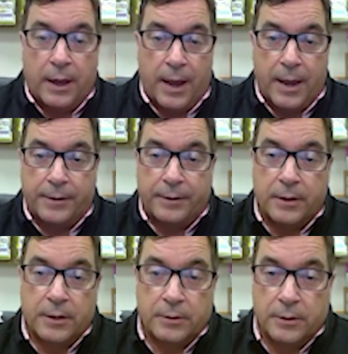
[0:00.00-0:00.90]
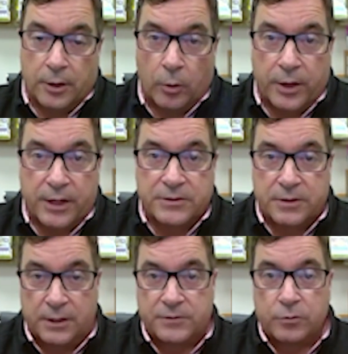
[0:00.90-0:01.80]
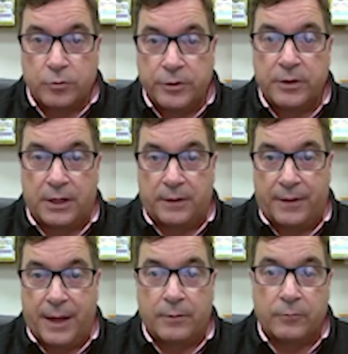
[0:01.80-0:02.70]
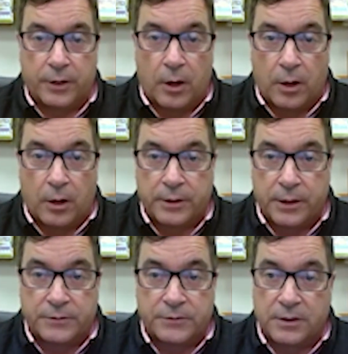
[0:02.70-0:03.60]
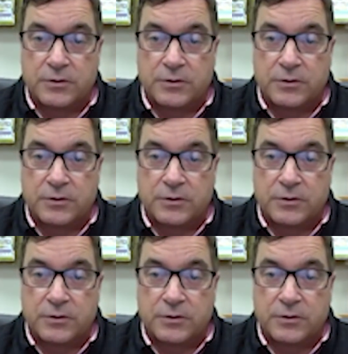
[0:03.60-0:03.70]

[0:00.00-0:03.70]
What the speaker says: And it's really, in that regard, it's